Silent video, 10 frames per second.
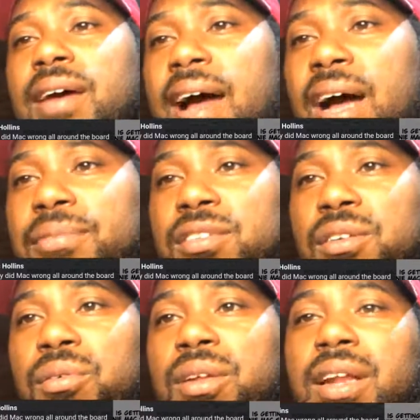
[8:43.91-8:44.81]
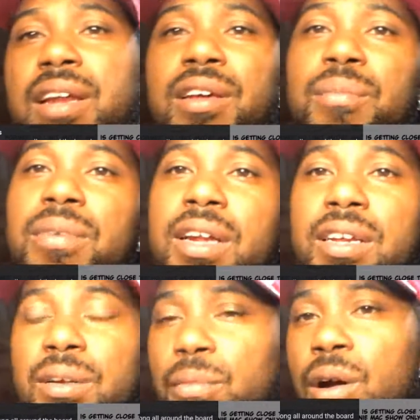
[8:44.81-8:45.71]
Absolutely. They did
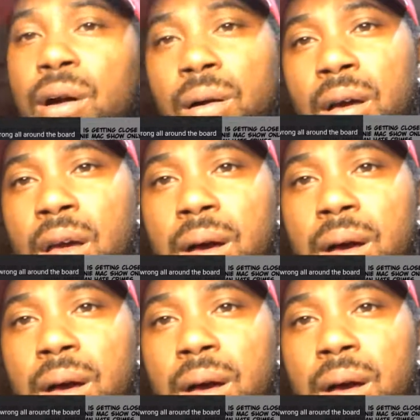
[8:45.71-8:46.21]
him wrong.